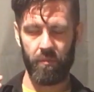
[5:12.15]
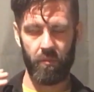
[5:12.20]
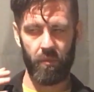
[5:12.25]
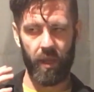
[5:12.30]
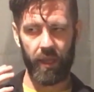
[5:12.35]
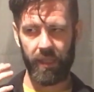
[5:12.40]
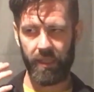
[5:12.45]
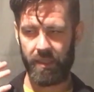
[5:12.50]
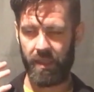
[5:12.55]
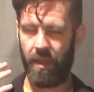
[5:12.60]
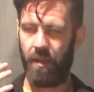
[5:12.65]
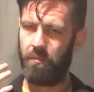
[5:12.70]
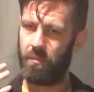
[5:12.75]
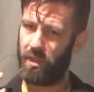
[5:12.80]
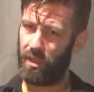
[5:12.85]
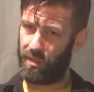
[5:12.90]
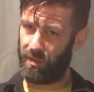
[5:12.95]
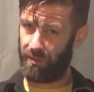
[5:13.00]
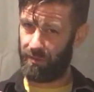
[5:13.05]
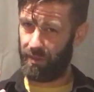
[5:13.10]
like I say, I'm
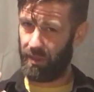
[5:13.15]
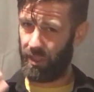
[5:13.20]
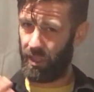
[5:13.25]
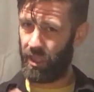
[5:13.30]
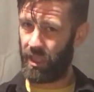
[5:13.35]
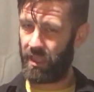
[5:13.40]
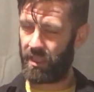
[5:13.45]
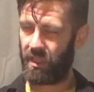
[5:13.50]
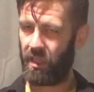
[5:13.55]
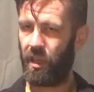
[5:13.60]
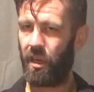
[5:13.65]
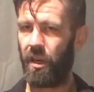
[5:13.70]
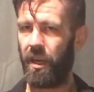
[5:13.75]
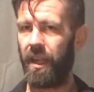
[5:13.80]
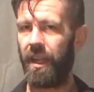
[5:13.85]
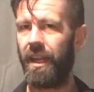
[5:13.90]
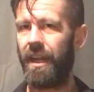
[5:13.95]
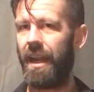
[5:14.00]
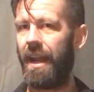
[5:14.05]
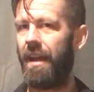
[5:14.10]
just
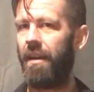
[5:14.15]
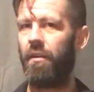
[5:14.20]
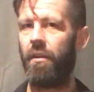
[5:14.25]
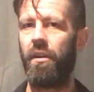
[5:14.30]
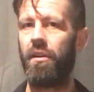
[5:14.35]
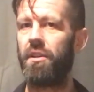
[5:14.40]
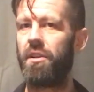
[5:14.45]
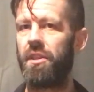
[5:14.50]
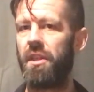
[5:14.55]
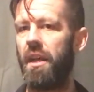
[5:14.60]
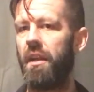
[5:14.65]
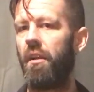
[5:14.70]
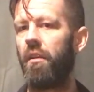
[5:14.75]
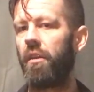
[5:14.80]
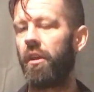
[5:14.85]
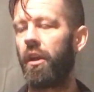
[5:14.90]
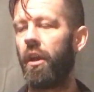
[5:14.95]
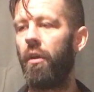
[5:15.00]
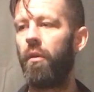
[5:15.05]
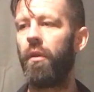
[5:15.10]
learning and I don't understand all
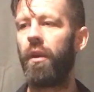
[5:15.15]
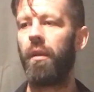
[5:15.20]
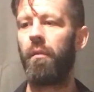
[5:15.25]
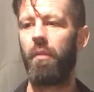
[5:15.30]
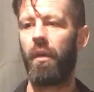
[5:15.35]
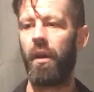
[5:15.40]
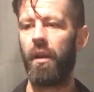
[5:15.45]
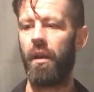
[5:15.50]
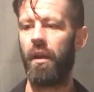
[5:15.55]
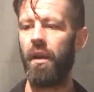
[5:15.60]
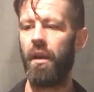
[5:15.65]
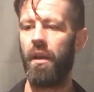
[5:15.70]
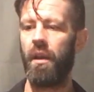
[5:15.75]
the coding, but